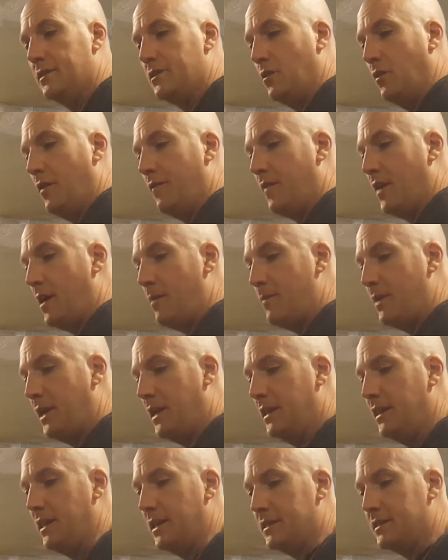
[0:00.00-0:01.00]
So if I'm
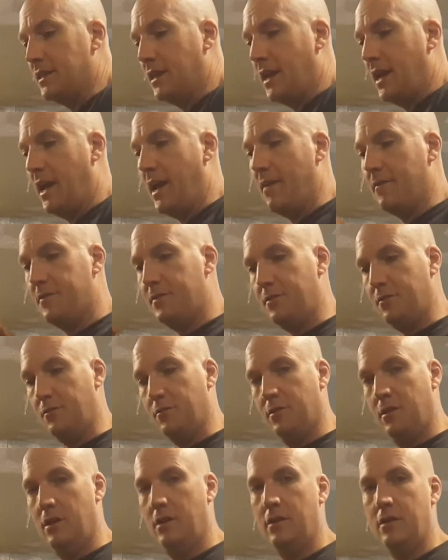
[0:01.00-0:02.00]
in this and I have to